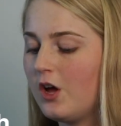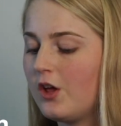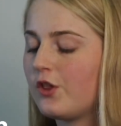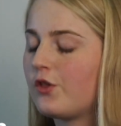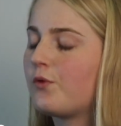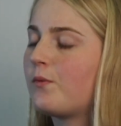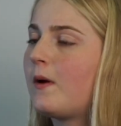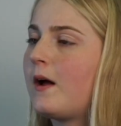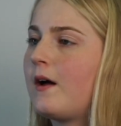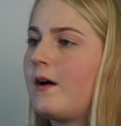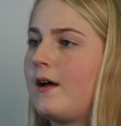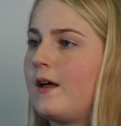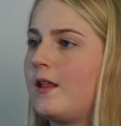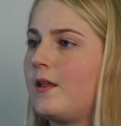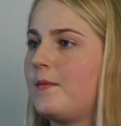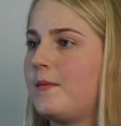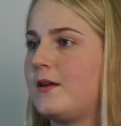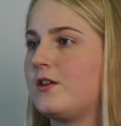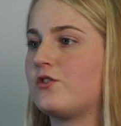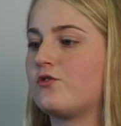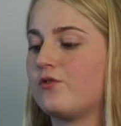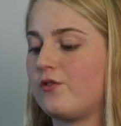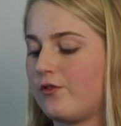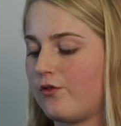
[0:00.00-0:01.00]
Throughout
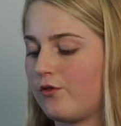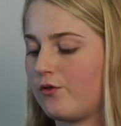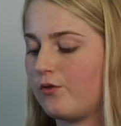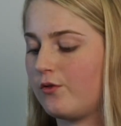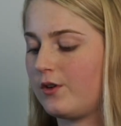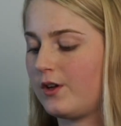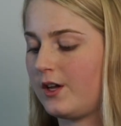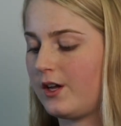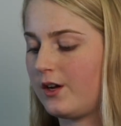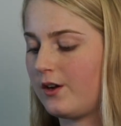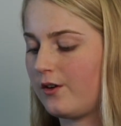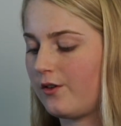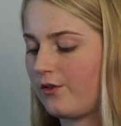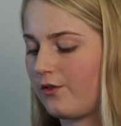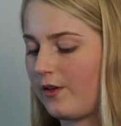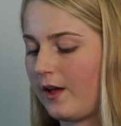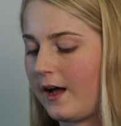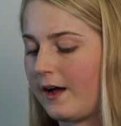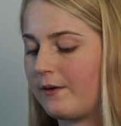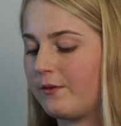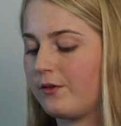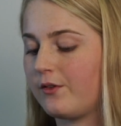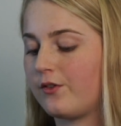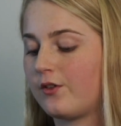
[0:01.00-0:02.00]
elementary school years,
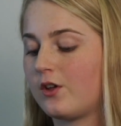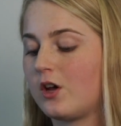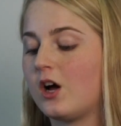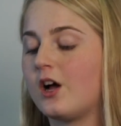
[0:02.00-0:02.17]
I was